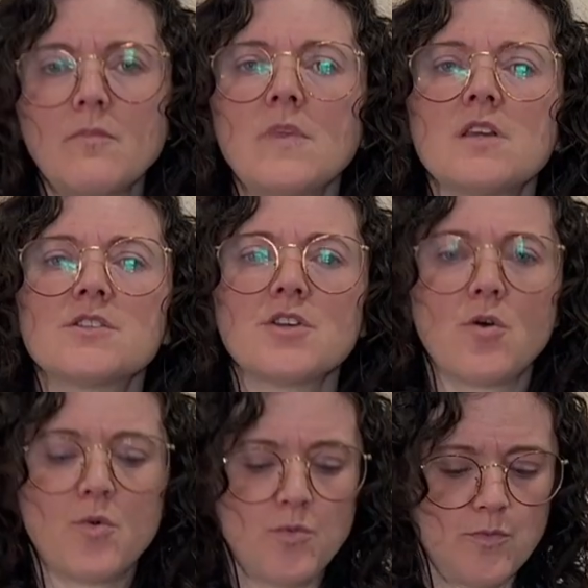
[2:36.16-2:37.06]

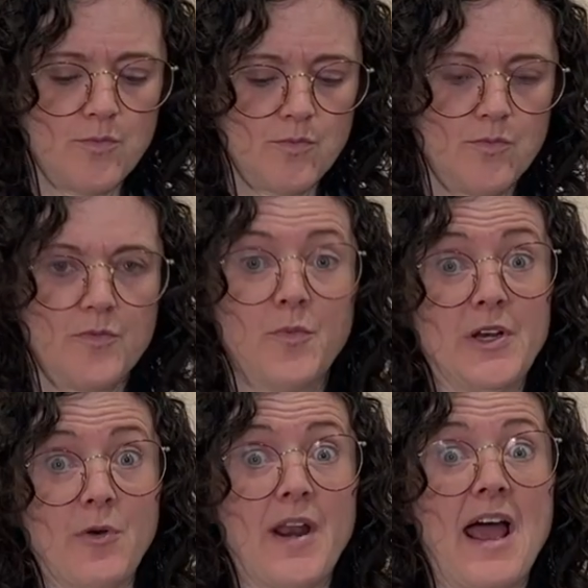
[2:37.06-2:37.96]
So we
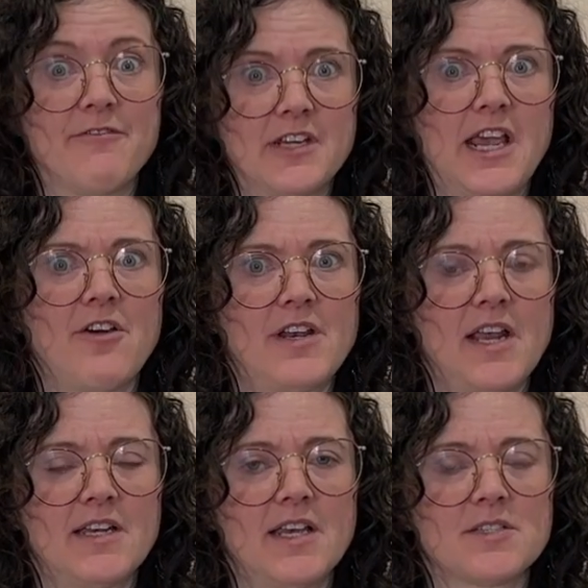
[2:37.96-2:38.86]
don't have to carry
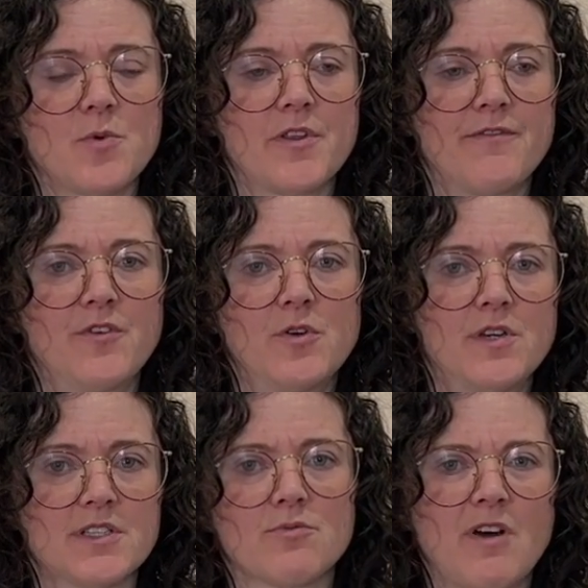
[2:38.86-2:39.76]
10 days worth of food,
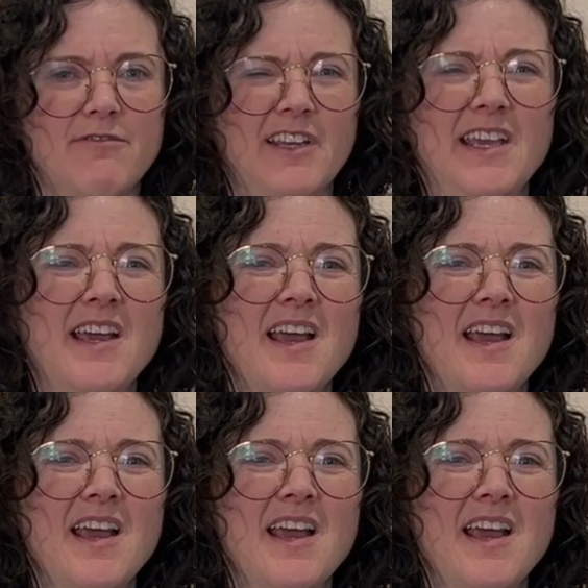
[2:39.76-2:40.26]
because roughly